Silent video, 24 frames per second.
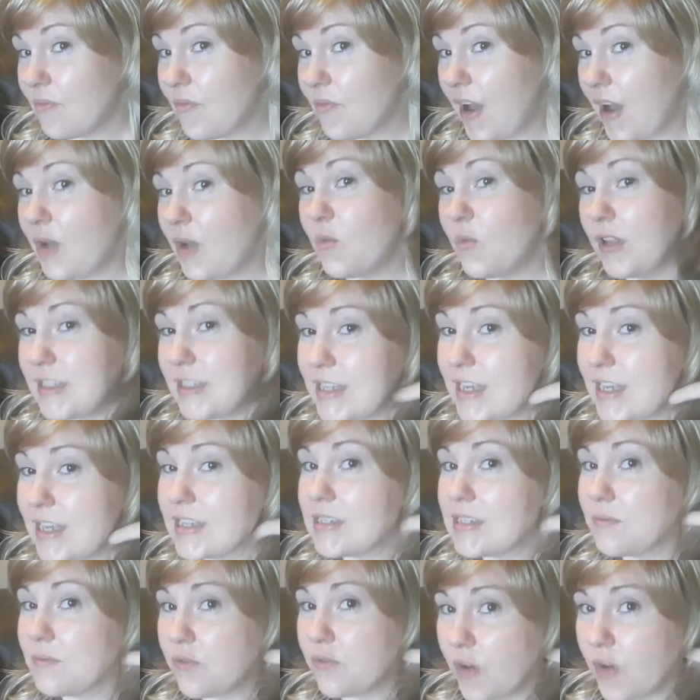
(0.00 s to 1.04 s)
I will take
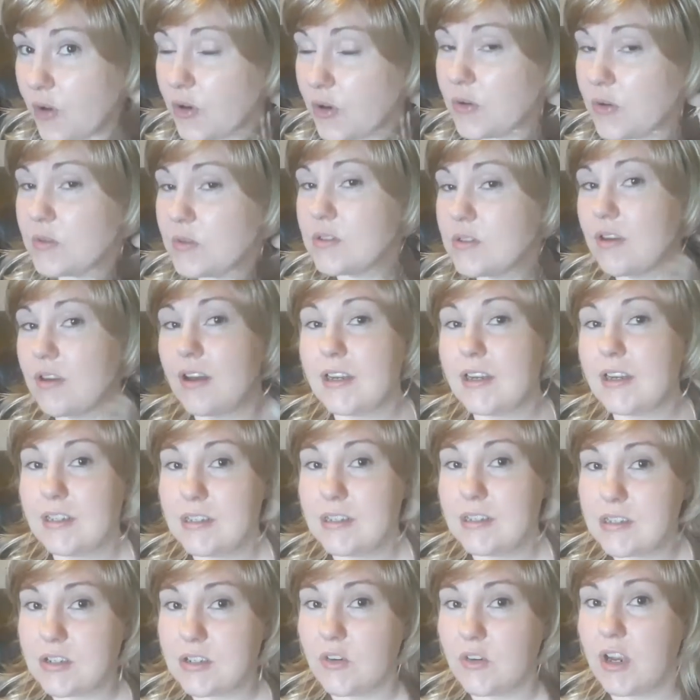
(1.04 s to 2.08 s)
some photos on
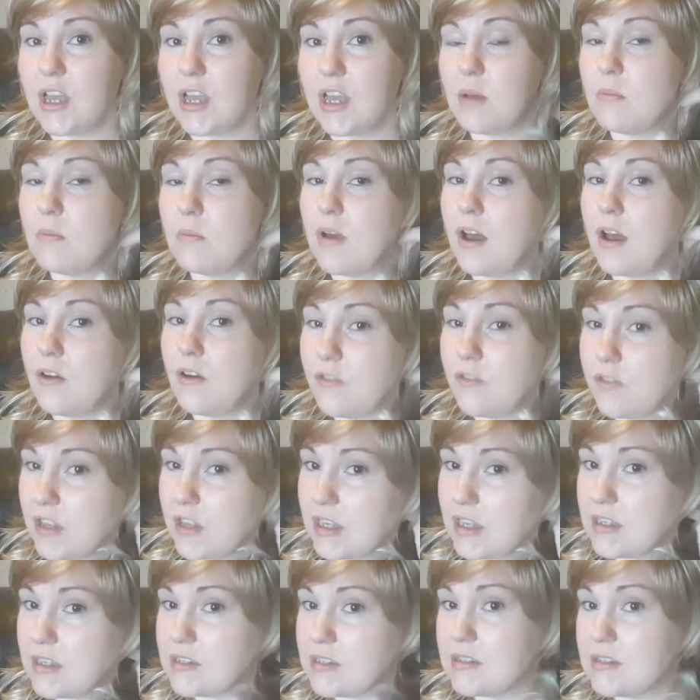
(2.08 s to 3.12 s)
Instagram of
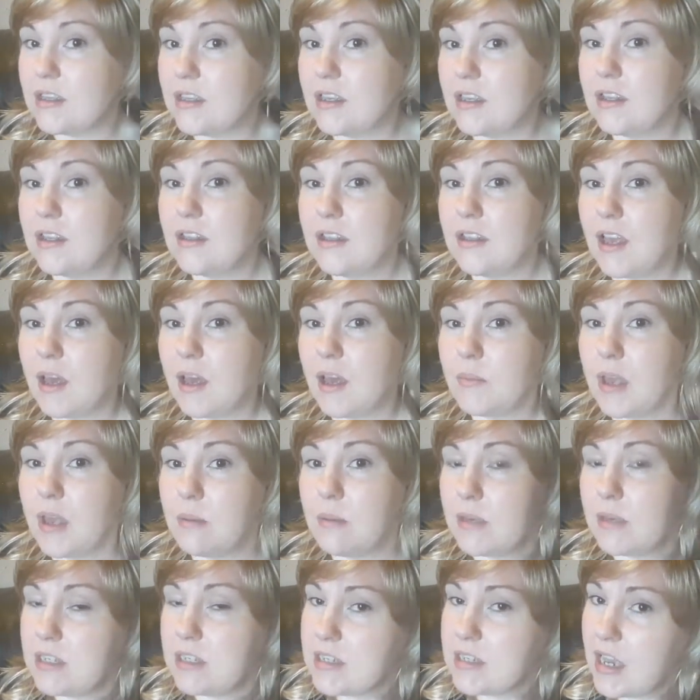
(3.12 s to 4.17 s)
these in the
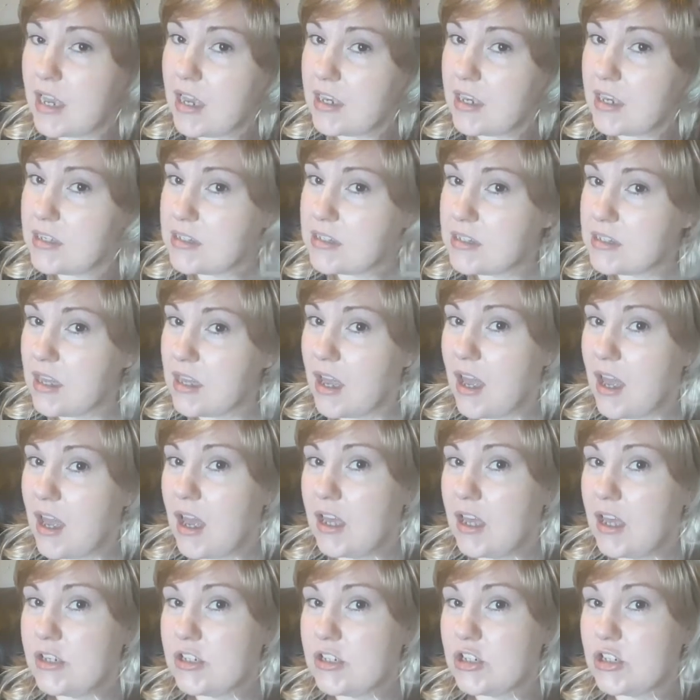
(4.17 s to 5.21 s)
upcoming days
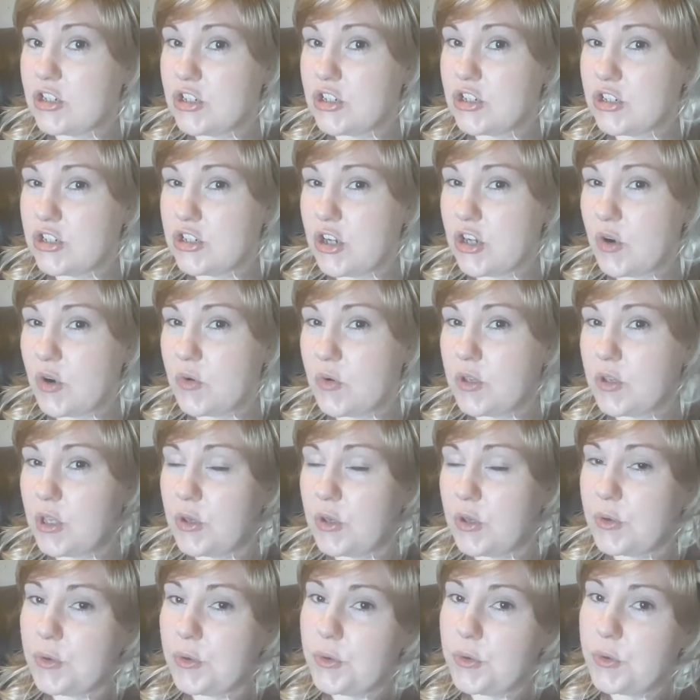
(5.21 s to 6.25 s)
to show
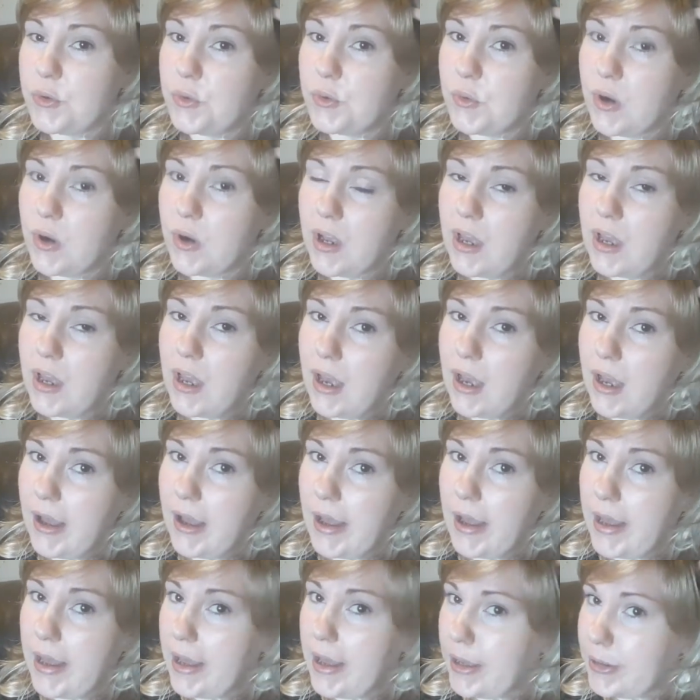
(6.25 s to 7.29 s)
you
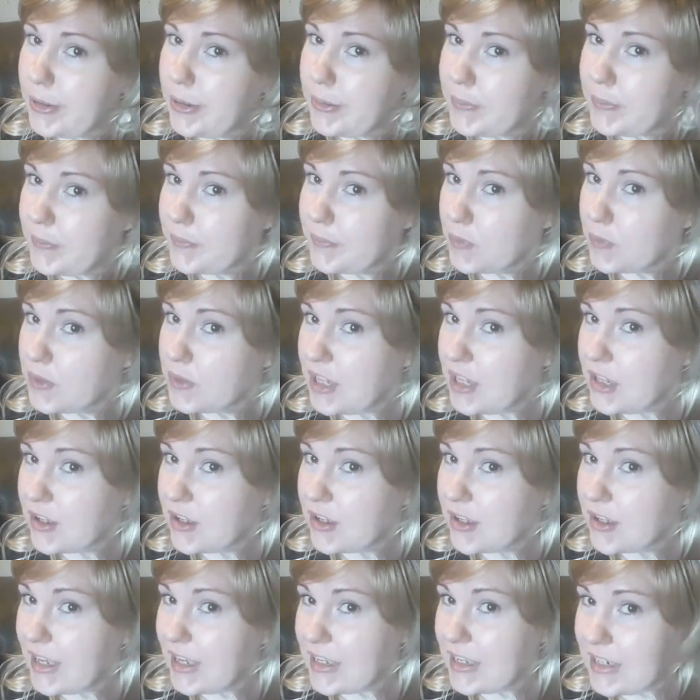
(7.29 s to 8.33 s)
what they
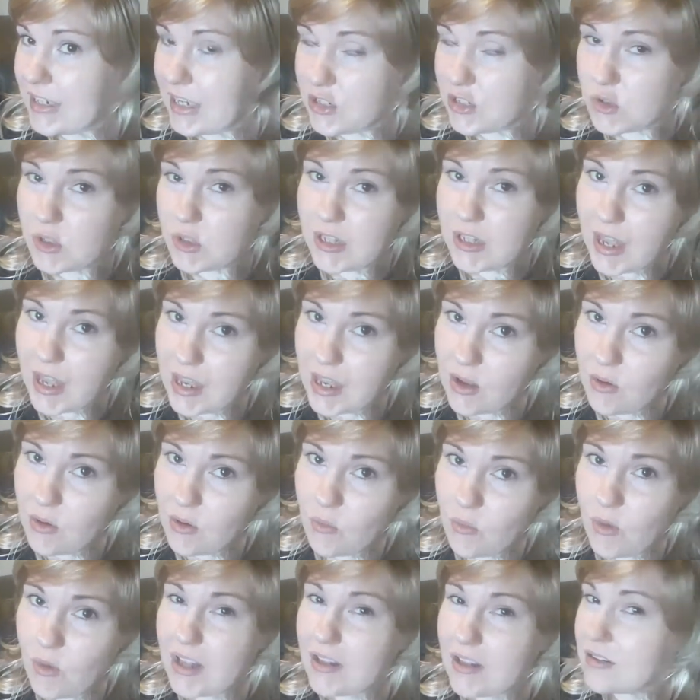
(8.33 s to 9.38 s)
look like in natural light,
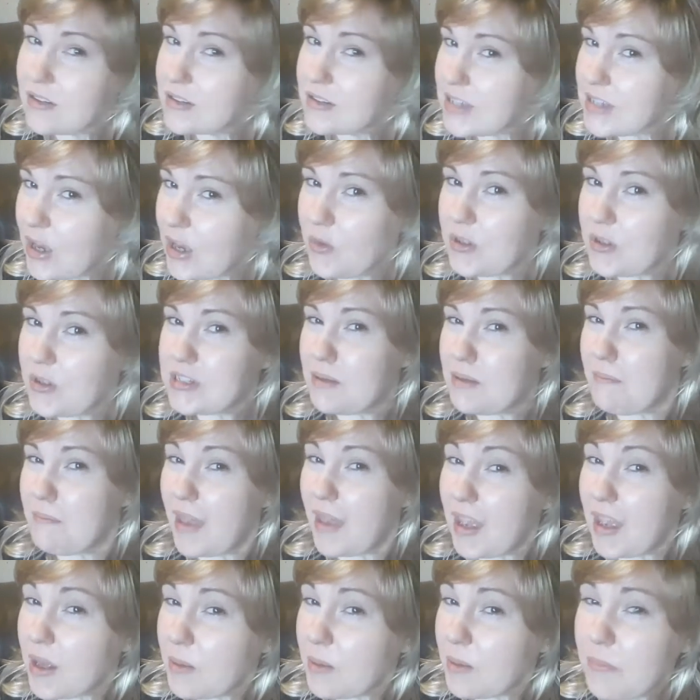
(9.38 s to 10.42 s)
what it looks like with some
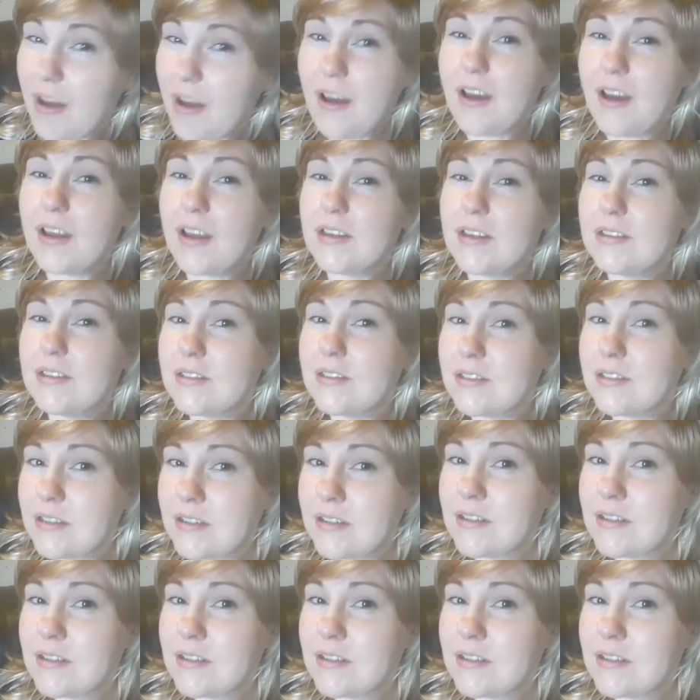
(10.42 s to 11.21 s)
makeup on.